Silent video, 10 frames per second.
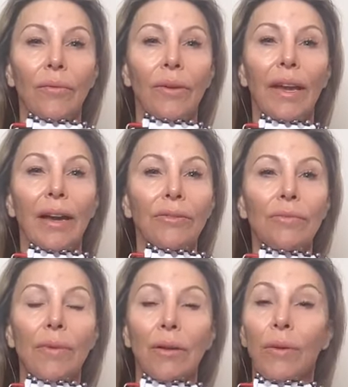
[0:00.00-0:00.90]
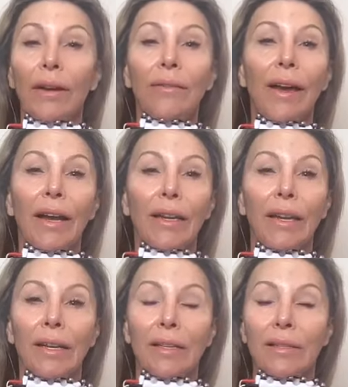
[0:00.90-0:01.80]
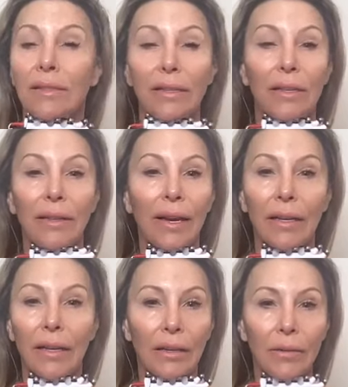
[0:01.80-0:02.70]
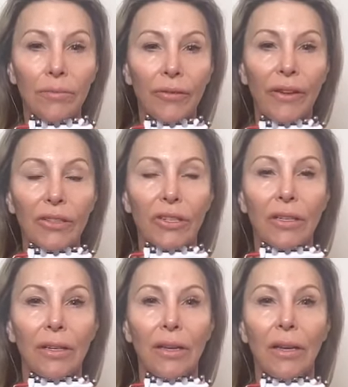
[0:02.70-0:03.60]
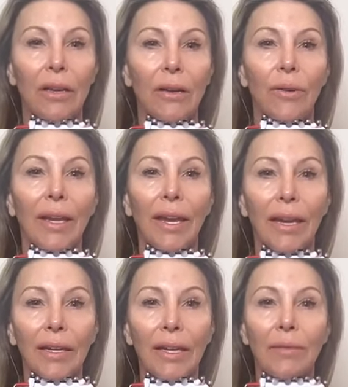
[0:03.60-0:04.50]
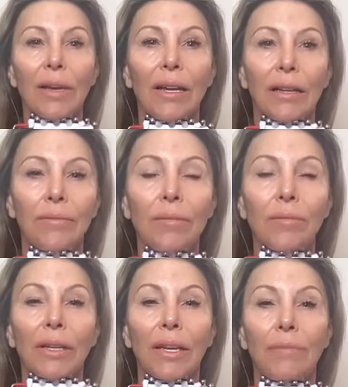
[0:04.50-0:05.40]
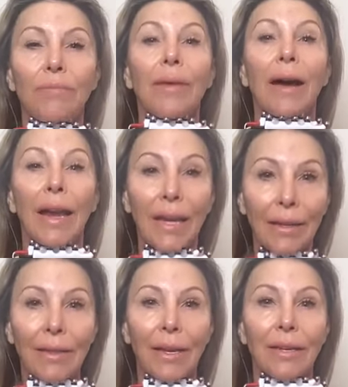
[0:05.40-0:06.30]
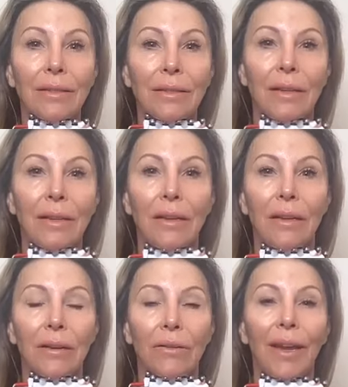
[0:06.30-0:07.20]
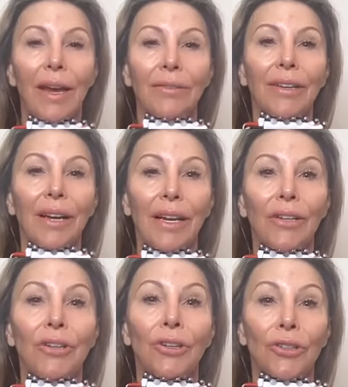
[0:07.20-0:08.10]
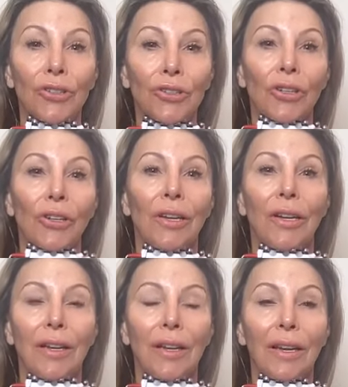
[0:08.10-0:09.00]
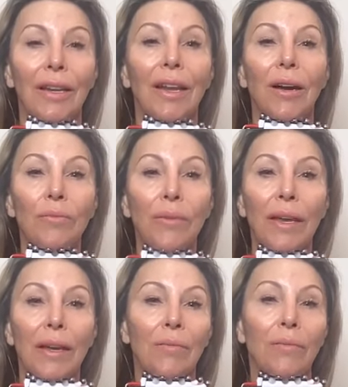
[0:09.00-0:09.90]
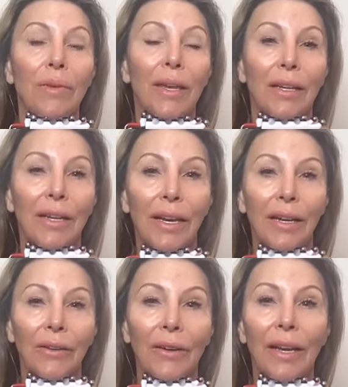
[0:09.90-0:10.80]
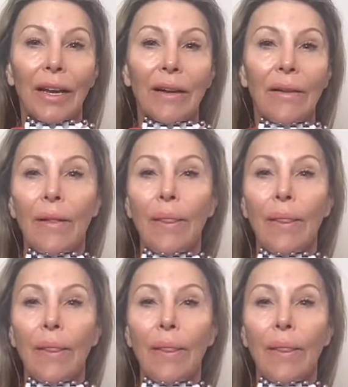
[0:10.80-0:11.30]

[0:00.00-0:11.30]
we have to be aware of that in our profession. We can't keep telling people to keep buying things. We have to kind of nurture and help them in an area